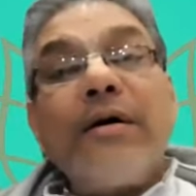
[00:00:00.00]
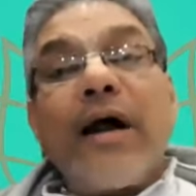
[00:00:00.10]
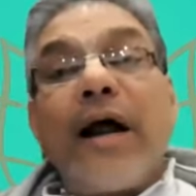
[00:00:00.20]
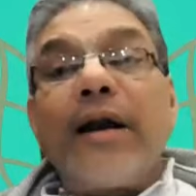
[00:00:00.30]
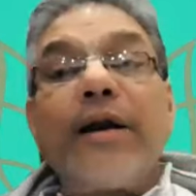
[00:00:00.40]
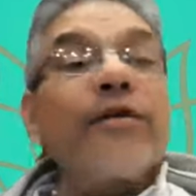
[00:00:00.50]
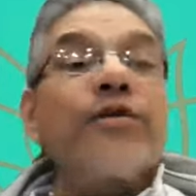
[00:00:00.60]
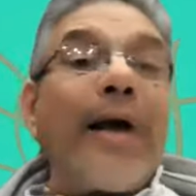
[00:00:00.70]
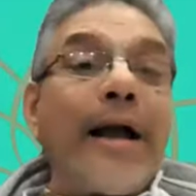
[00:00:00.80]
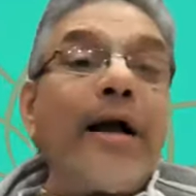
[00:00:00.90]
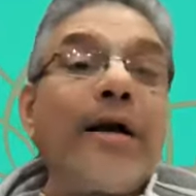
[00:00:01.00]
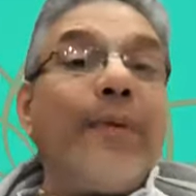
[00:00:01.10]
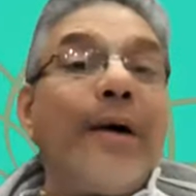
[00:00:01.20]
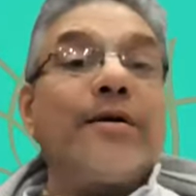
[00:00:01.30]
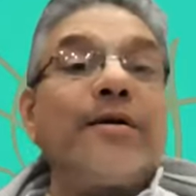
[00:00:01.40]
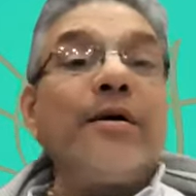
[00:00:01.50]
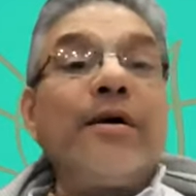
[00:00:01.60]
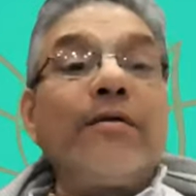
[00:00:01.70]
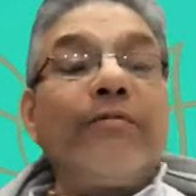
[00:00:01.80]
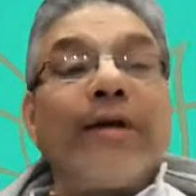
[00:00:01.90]
And it was Venkat Bhatt,
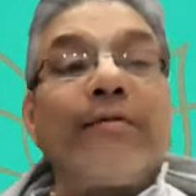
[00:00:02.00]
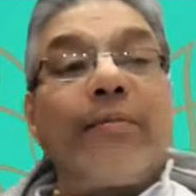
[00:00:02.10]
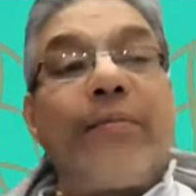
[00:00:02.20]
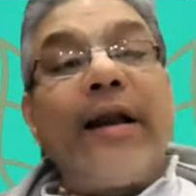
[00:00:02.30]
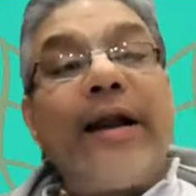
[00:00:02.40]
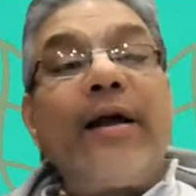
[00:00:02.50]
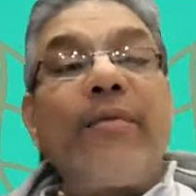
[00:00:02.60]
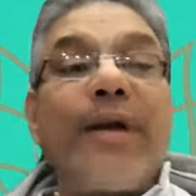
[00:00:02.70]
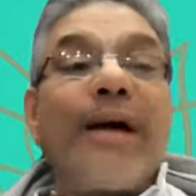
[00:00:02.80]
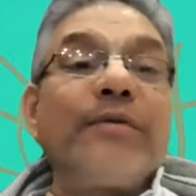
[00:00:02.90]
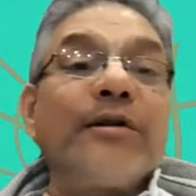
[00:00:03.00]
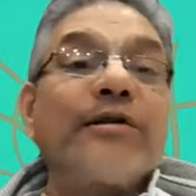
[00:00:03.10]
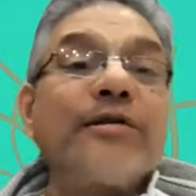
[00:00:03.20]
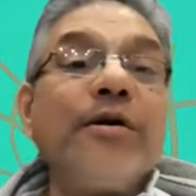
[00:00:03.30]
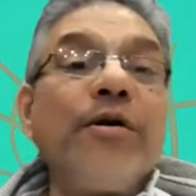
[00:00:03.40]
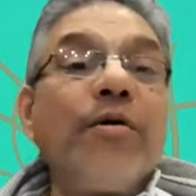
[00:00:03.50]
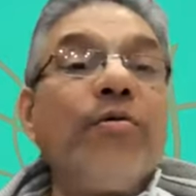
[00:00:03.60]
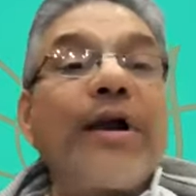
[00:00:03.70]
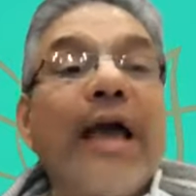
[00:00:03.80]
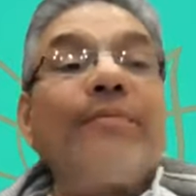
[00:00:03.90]
one of the leading Brahmins,
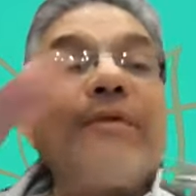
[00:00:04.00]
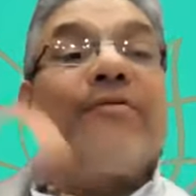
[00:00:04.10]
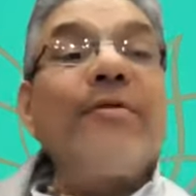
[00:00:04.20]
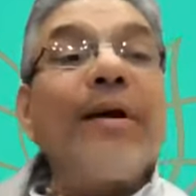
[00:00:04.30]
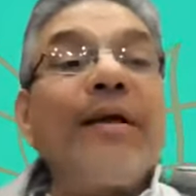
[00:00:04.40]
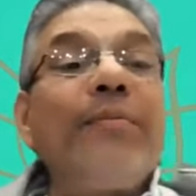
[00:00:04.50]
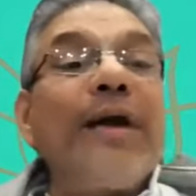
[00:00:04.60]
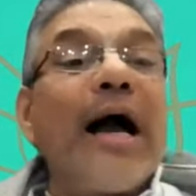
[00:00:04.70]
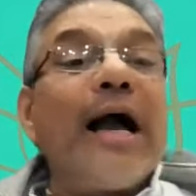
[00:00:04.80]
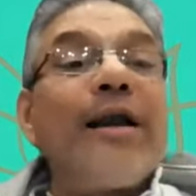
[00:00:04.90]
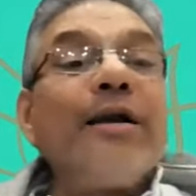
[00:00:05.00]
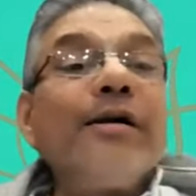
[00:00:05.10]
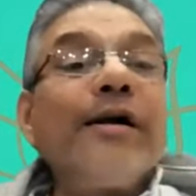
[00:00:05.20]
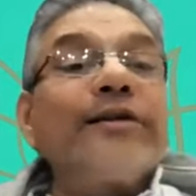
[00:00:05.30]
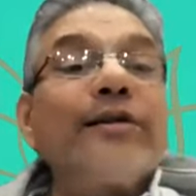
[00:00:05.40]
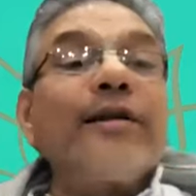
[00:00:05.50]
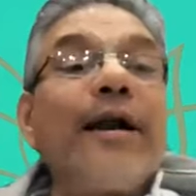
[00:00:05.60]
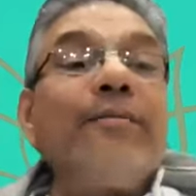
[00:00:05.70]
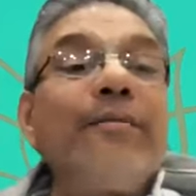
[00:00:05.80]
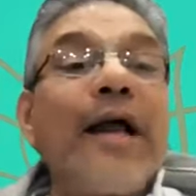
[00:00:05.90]
who kept everybody behind and says,
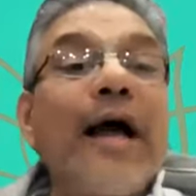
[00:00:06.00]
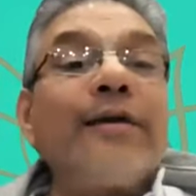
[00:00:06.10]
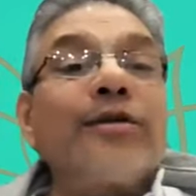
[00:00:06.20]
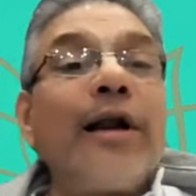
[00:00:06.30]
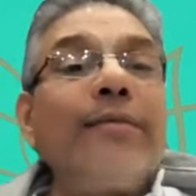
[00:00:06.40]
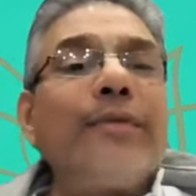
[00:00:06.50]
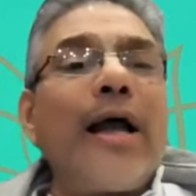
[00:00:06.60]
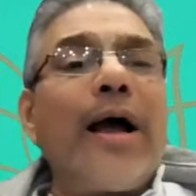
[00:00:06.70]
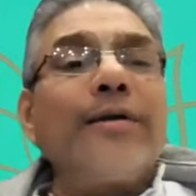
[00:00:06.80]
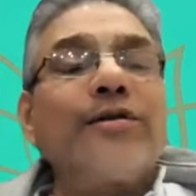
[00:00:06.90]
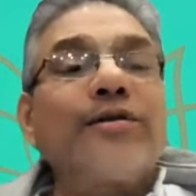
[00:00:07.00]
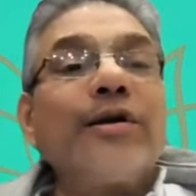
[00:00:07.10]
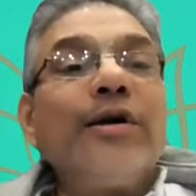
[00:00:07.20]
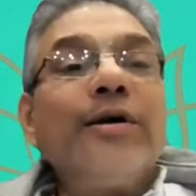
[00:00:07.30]
Let him dance, let him dance.